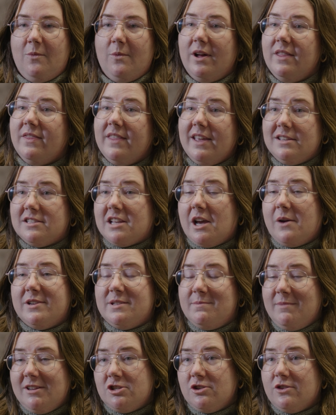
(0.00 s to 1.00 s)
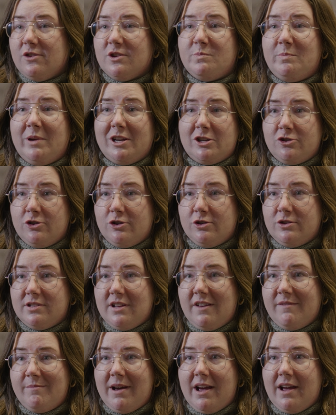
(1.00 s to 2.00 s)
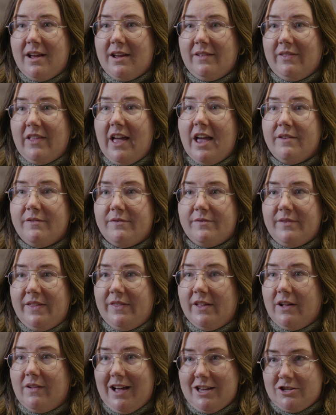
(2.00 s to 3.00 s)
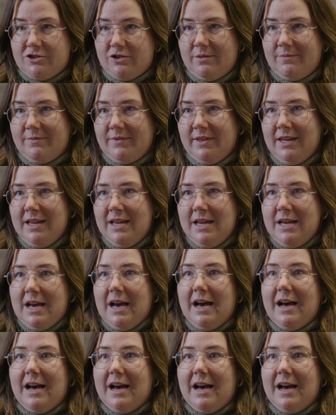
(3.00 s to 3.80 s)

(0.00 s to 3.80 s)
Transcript: one thing is I always make sure there's pictures of my life in the classroom. Yeah.